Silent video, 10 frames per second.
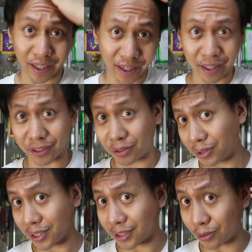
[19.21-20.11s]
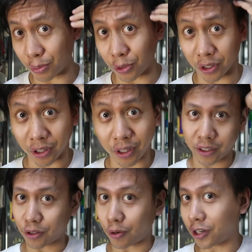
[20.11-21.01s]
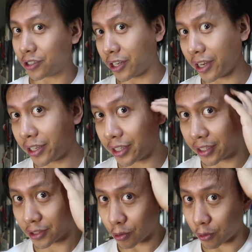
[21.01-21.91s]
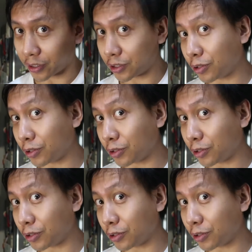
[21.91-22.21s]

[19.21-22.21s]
I can't do this no more. And so RJ is going